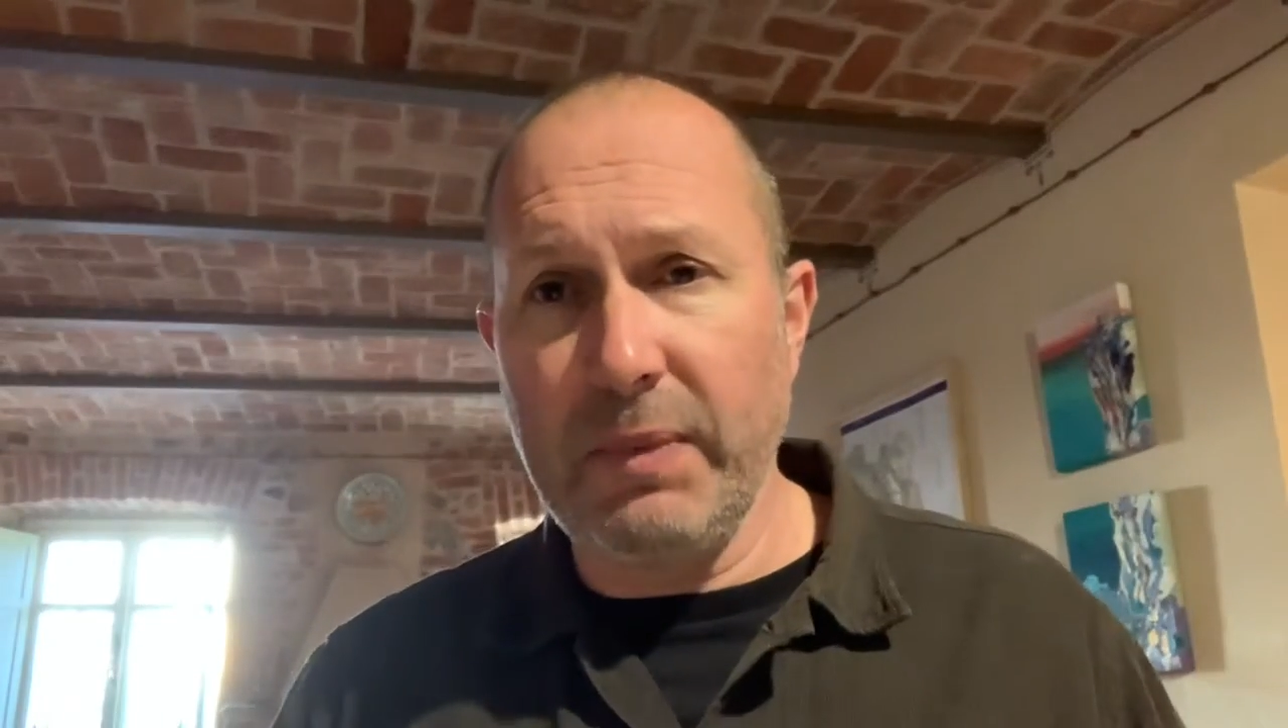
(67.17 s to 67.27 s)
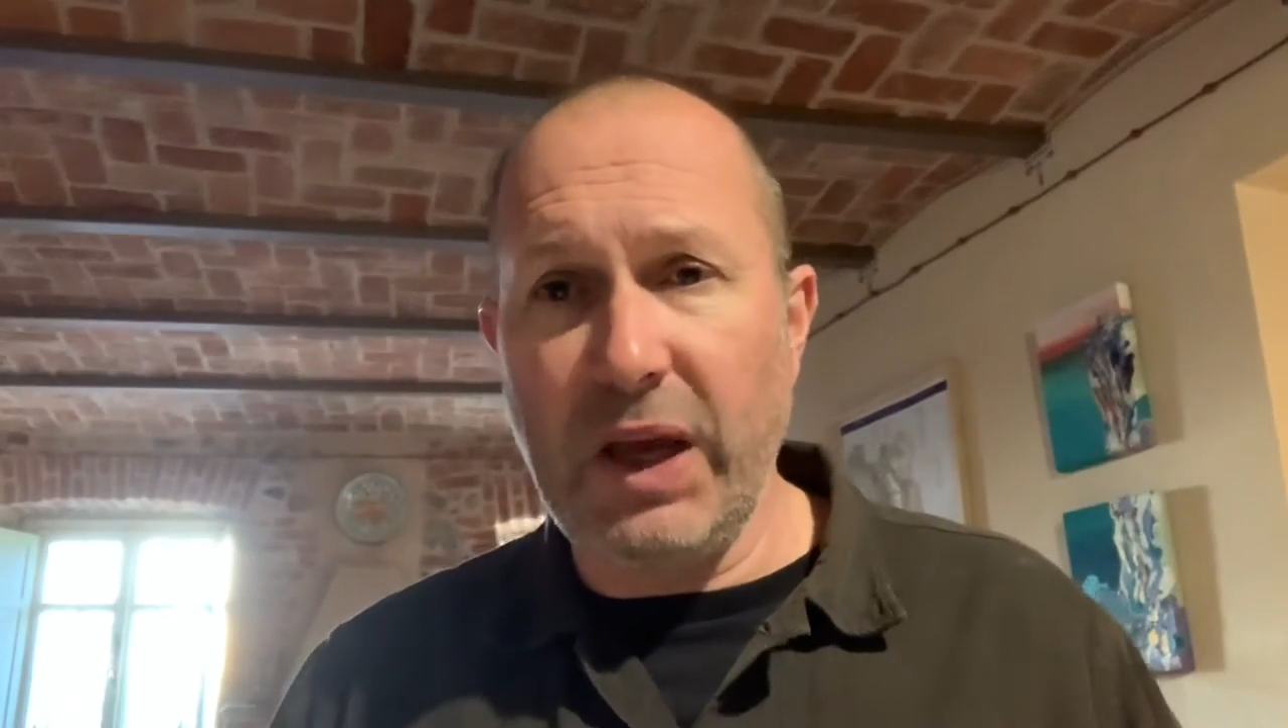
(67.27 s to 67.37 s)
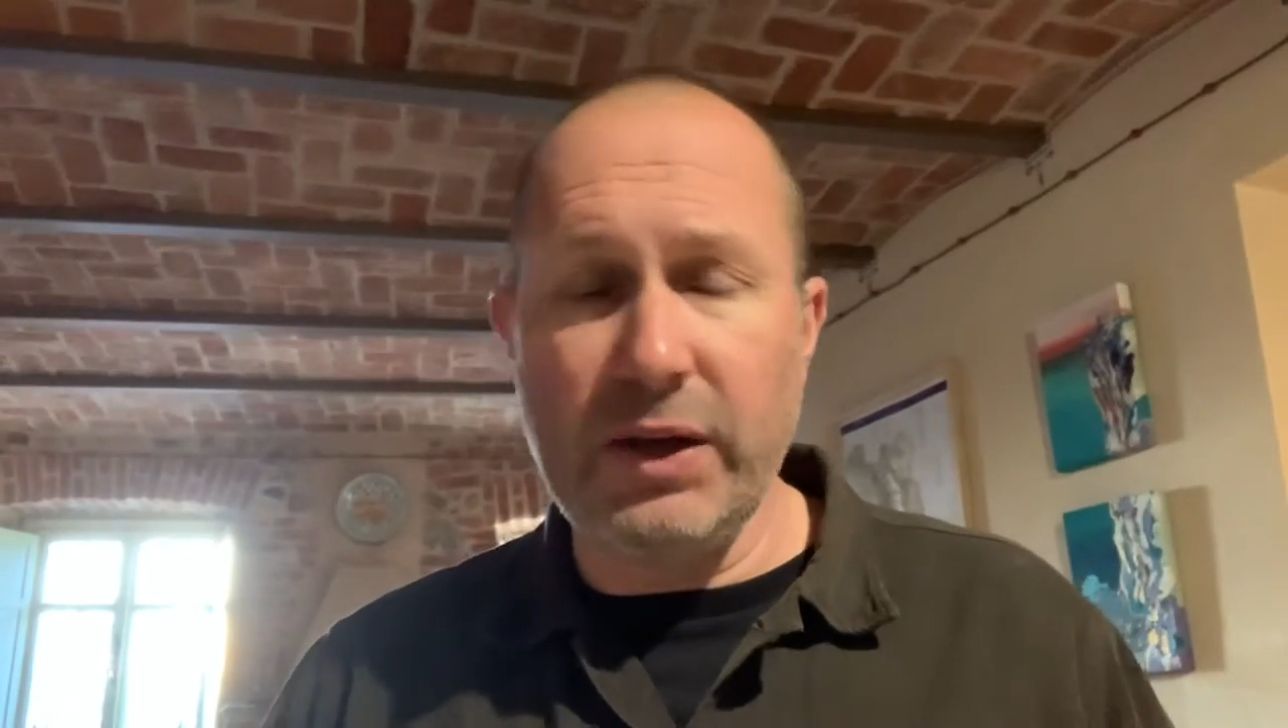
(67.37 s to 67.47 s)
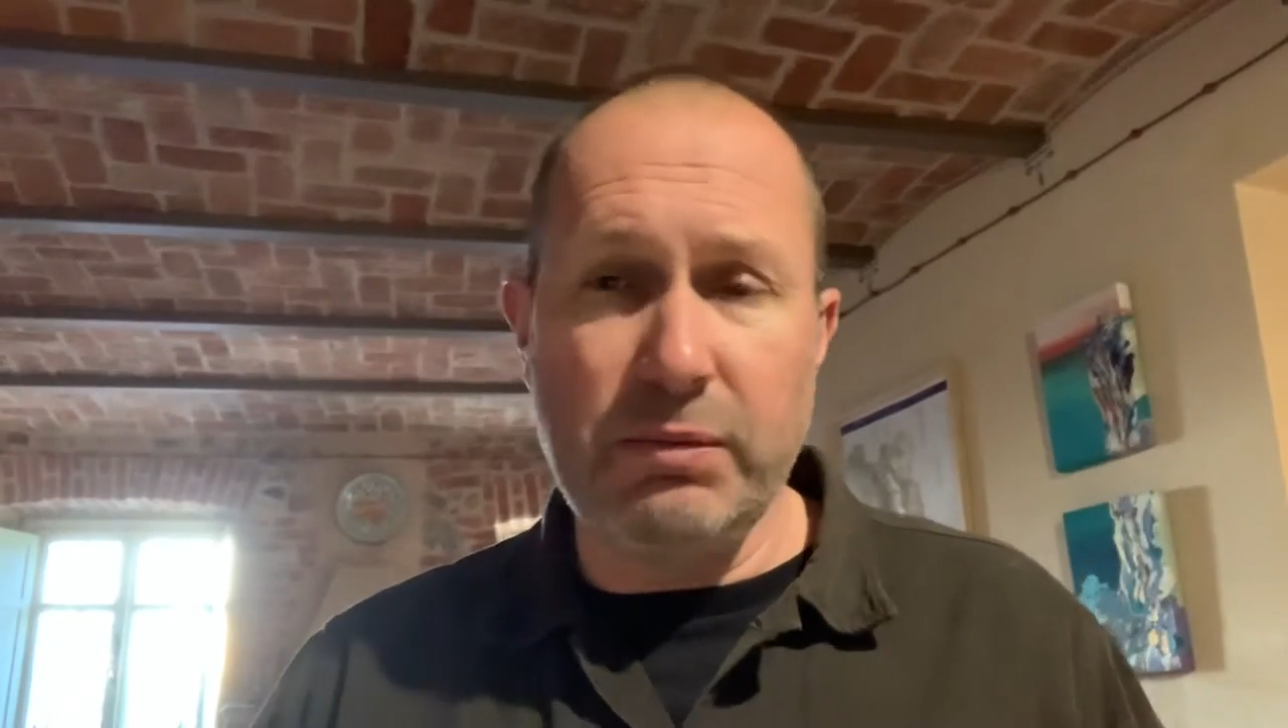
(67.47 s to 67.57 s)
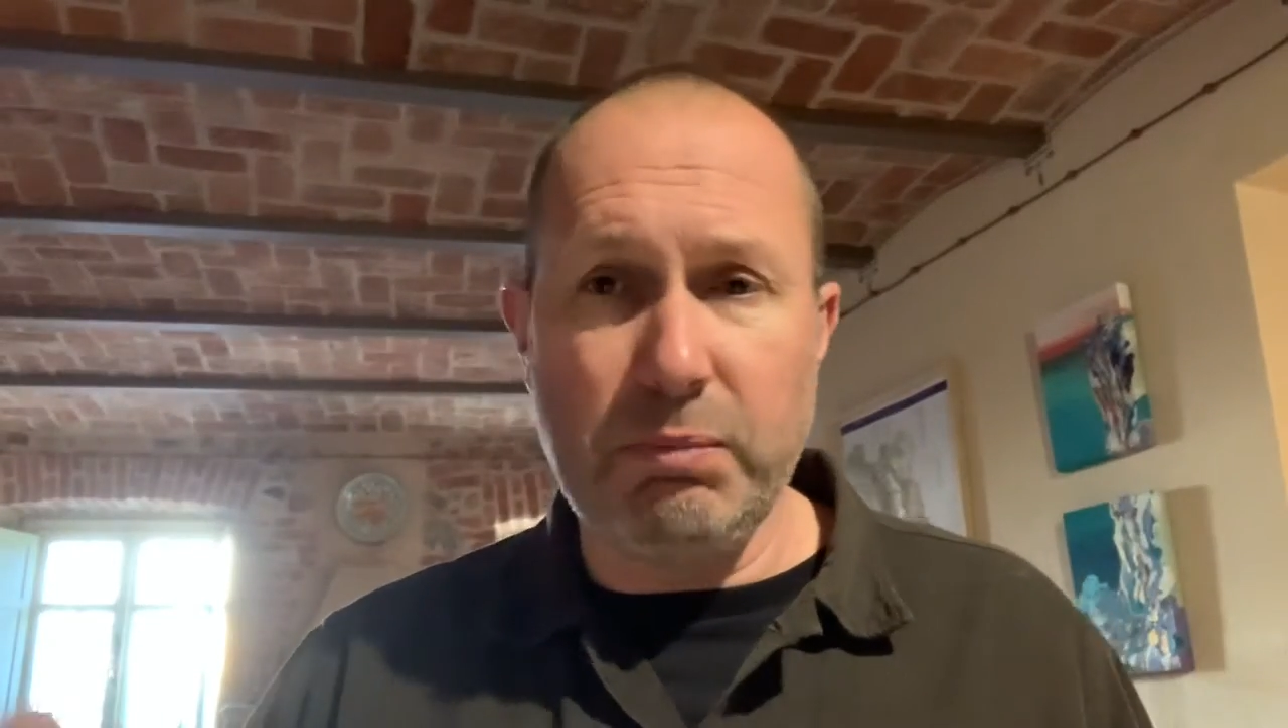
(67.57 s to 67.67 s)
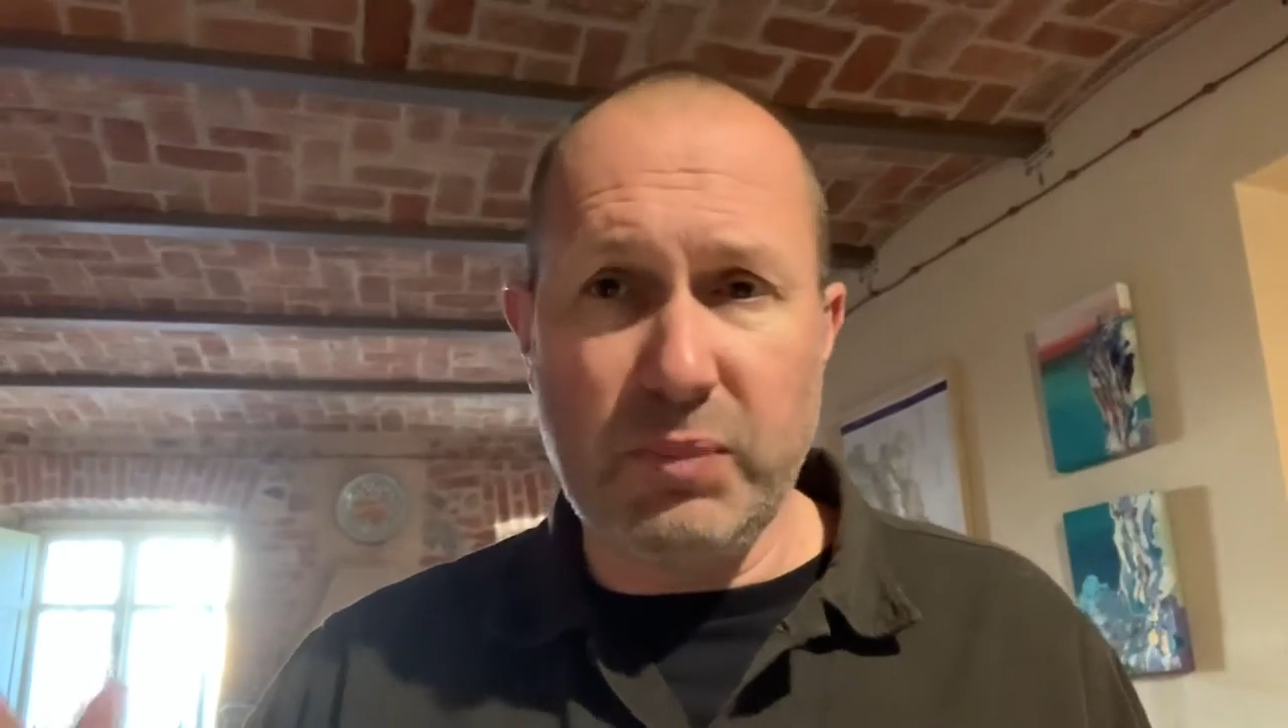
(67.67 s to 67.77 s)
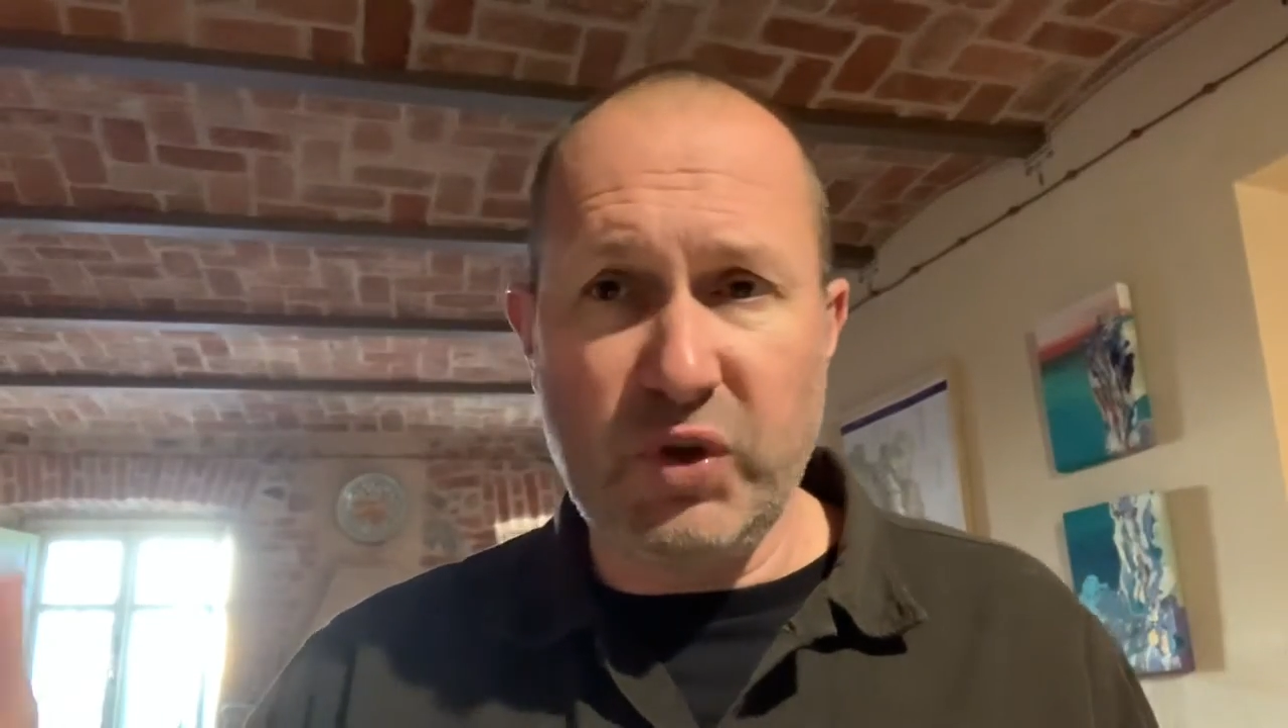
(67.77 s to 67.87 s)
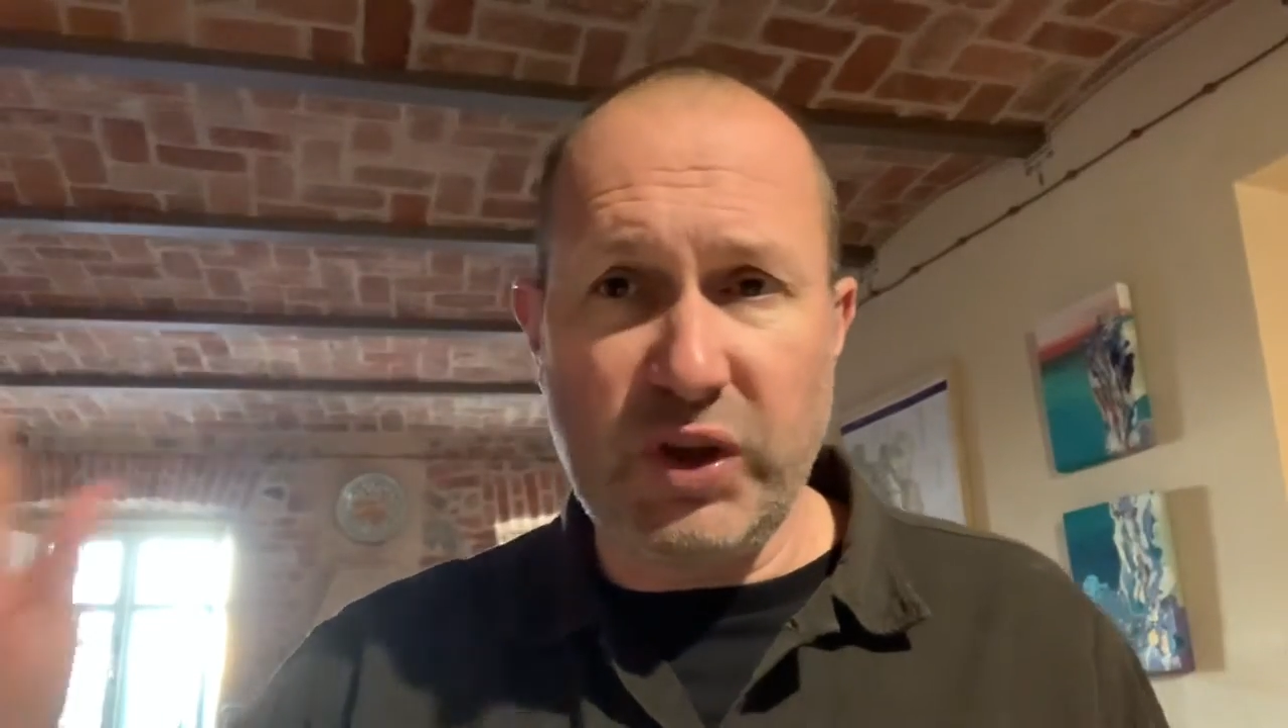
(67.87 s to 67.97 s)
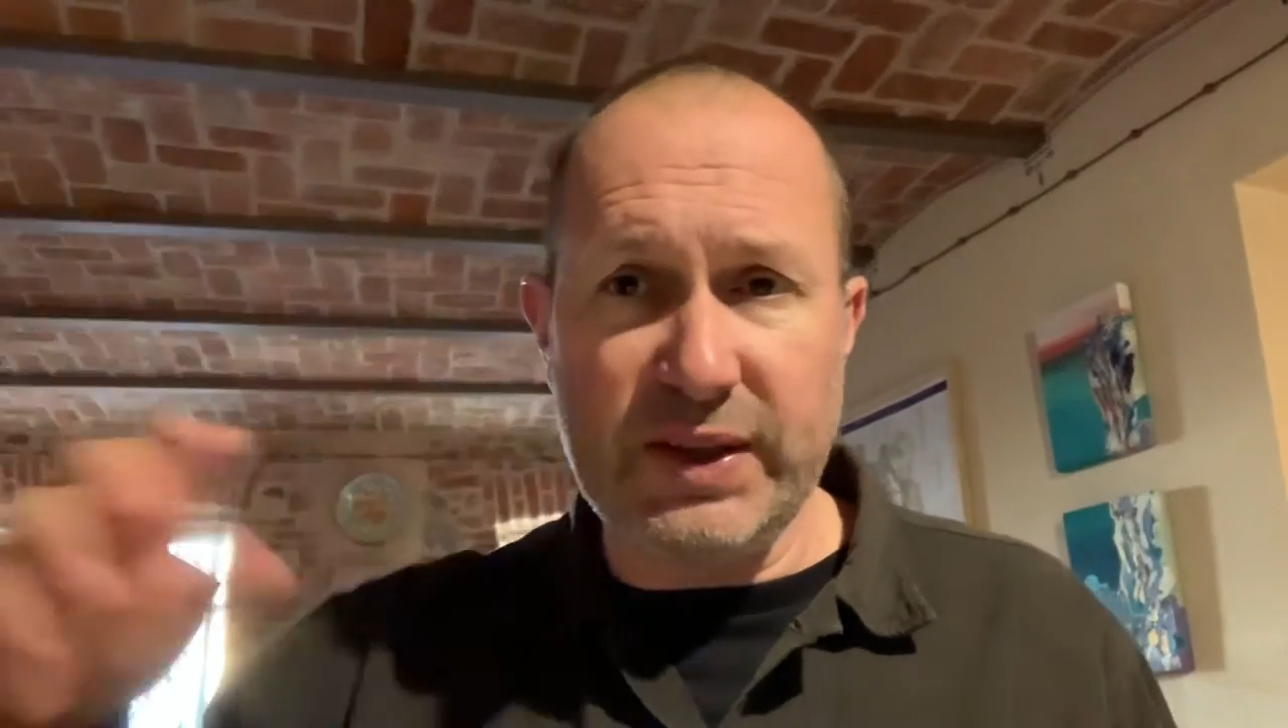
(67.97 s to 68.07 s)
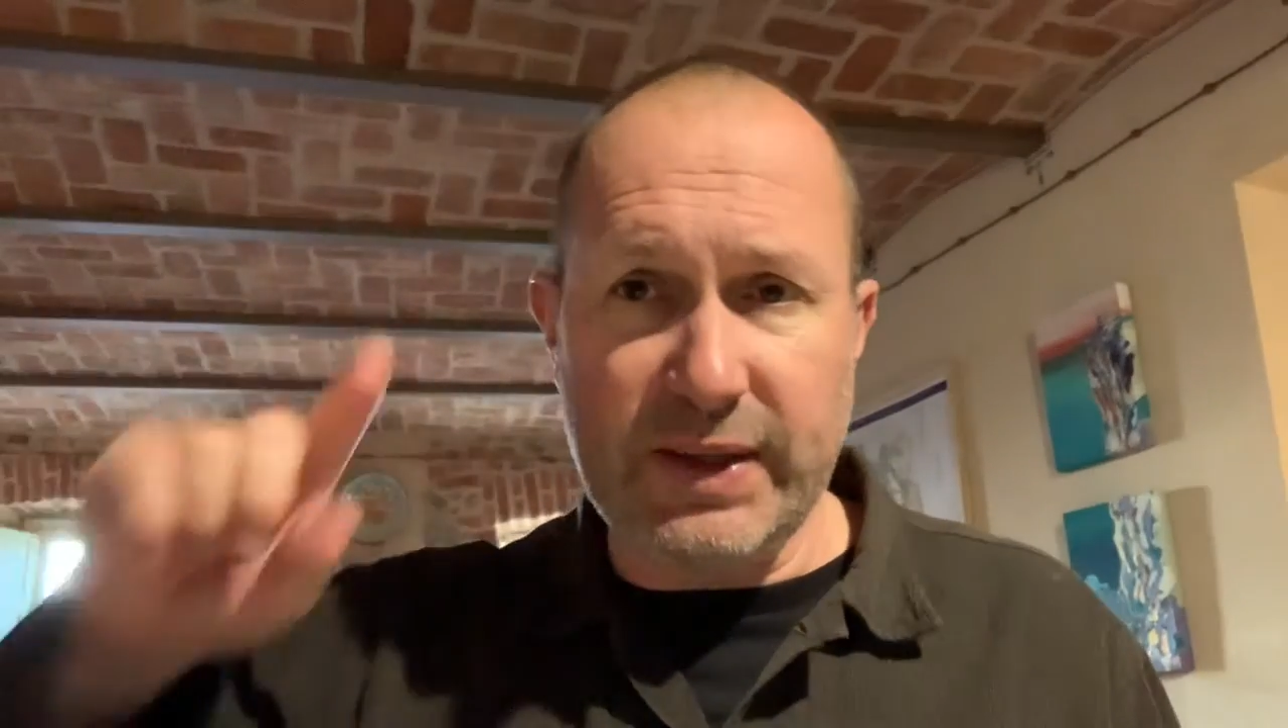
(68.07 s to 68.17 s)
And just